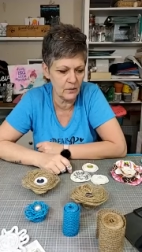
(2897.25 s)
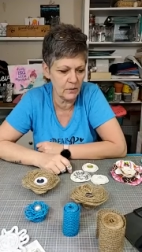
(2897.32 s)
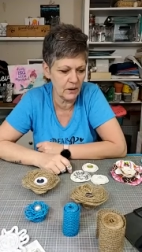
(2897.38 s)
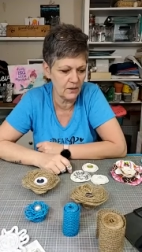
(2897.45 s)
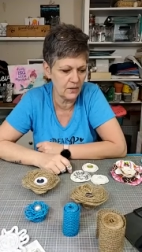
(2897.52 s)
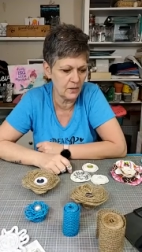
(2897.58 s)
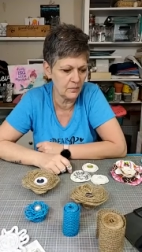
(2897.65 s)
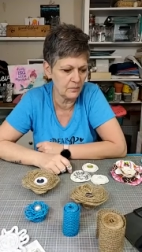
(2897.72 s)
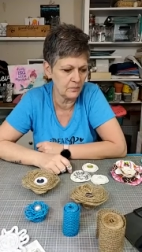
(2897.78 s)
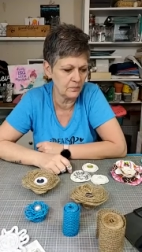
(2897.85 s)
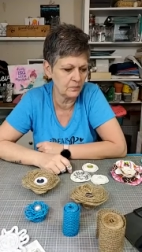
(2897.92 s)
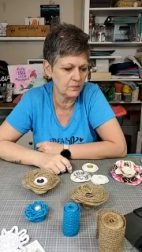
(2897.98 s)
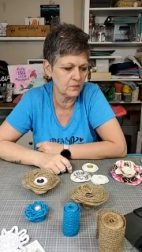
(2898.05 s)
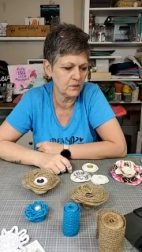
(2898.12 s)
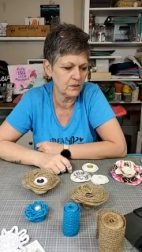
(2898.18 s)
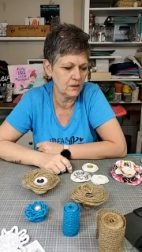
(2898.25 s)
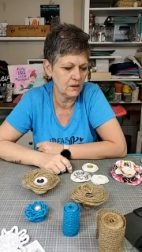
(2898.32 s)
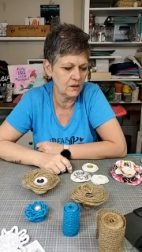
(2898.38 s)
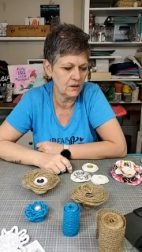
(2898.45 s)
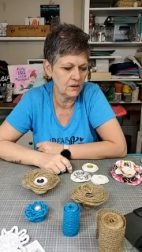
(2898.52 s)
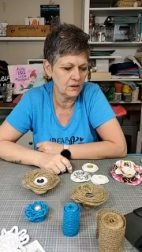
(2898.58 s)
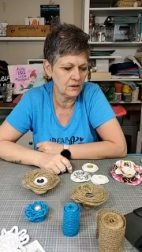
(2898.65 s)
made them.
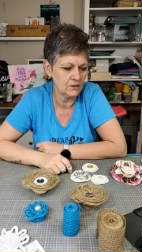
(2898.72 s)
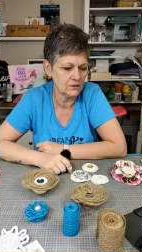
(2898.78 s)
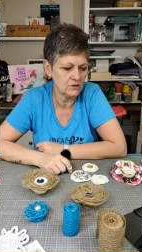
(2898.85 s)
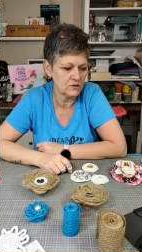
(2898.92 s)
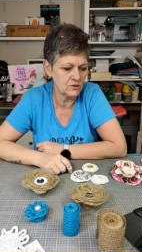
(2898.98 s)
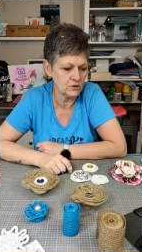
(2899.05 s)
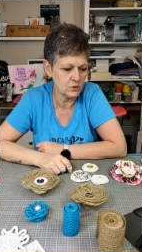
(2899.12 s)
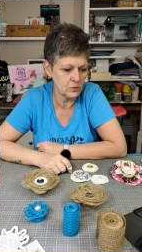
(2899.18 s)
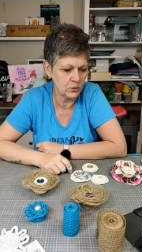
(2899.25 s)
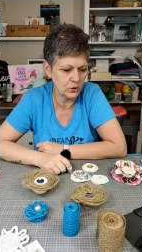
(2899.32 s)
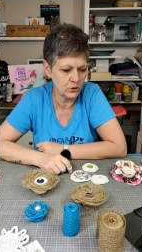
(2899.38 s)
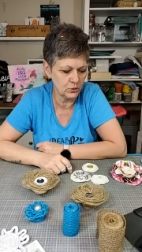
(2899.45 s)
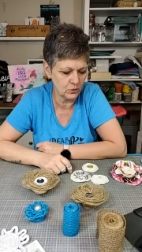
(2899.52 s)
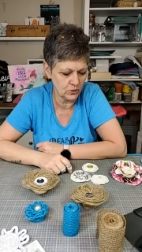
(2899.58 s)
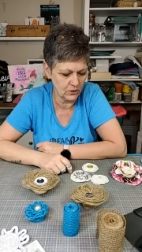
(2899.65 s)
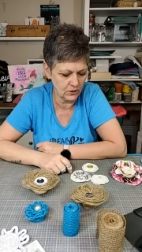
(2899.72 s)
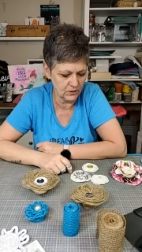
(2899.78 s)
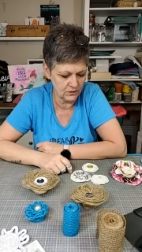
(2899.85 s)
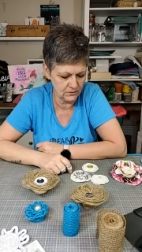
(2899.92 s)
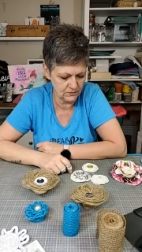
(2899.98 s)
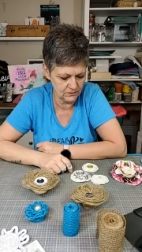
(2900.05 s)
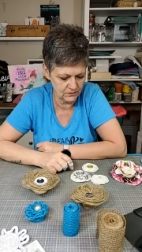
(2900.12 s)
Super cool.